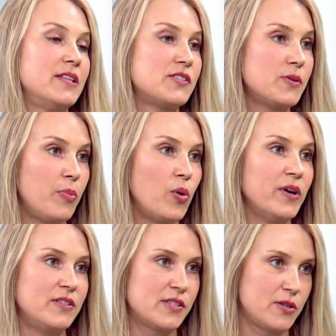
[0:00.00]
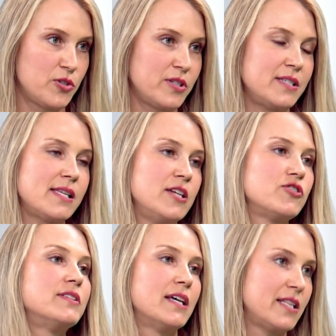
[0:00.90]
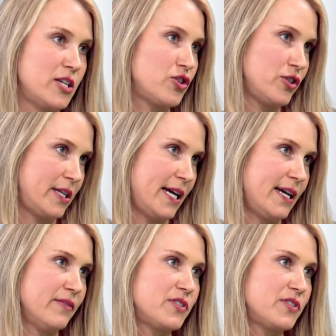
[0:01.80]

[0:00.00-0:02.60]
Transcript: the support and socialization that they should have.